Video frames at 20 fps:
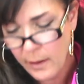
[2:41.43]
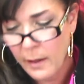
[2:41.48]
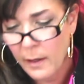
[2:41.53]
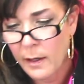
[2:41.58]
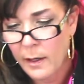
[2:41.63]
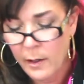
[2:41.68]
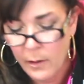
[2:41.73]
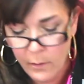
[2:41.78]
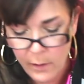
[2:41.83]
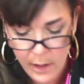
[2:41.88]

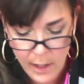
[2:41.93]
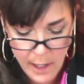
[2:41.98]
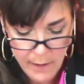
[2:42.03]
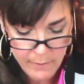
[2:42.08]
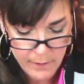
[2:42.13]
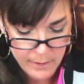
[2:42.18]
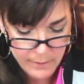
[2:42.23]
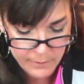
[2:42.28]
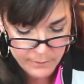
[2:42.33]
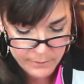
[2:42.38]
here we have
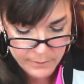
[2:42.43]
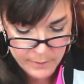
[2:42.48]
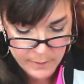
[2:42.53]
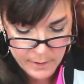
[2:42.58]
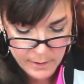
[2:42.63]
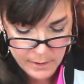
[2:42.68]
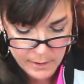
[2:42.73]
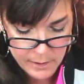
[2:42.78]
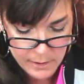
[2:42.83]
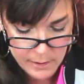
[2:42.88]
it.
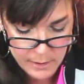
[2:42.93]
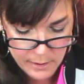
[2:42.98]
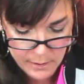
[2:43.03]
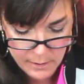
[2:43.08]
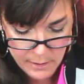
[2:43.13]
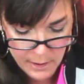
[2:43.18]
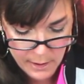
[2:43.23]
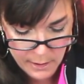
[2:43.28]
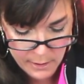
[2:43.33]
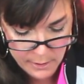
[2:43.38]
Just
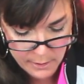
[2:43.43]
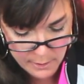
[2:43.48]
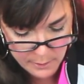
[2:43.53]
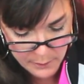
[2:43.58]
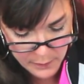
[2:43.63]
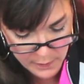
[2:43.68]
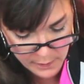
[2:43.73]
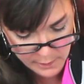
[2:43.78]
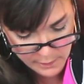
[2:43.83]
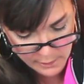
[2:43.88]
like the
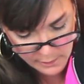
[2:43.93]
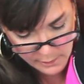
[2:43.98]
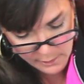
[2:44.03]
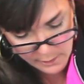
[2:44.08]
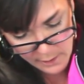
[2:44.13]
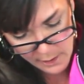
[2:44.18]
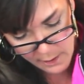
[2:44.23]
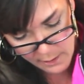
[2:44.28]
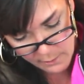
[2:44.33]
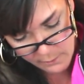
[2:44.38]
pieces
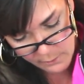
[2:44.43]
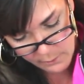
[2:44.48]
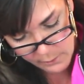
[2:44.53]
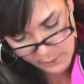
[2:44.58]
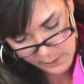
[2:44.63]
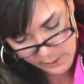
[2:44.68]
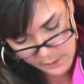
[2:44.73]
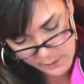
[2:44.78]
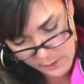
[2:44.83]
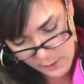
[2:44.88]
that we
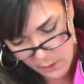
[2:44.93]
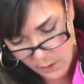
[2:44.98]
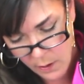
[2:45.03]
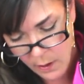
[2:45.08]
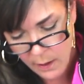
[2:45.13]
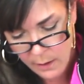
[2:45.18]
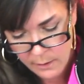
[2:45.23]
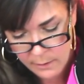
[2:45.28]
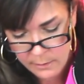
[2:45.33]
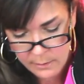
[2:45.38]

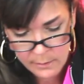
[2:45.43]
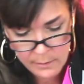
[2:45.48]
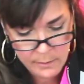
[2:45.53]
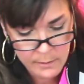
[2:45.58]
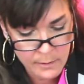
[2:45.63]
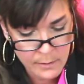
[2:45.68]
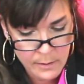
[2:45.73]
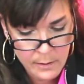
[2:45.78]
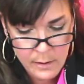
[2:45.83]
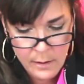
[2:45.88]
saw
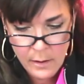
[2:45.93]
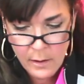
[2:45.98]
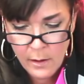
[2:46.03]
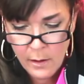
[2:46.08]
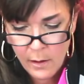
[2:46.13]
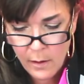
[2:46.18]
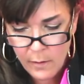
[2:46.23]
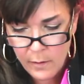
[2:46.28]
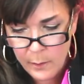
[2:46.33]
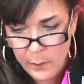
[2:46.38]

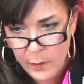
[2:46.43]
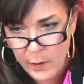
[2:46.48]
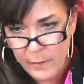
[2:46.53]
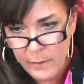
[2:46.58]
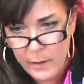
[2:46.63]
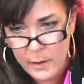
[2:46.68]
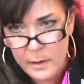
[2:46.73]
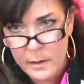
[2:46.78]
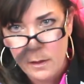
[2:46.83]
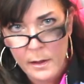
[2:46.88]
on the
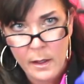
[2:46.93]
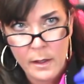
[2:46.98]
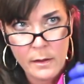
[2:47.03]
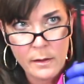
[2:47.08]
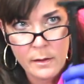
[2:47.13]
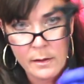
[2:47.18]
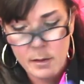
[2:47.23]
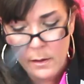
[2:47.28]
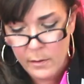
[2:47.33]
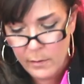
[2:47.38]
previous
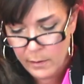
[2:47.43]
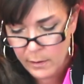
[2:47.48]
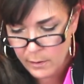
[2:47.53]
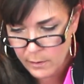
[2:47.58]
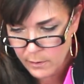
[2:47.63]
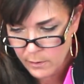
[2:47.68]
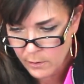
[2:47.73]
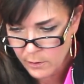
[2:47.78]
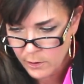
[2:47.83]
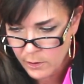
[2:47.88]
gun. So
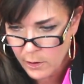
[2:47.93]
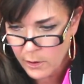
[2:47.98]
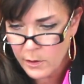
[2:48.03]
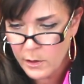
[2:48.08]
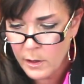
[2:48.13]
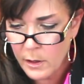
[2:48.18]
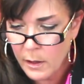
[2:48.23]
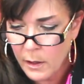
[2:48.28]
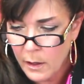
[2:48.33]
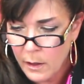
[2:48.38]
here's our
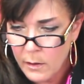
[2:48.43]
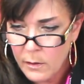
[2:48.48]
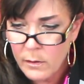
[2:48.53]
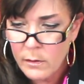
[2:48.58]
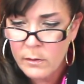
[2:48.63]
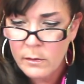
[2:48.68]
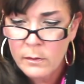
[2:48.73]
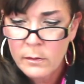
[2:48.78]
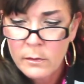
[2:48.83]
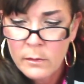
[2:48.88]
charging handle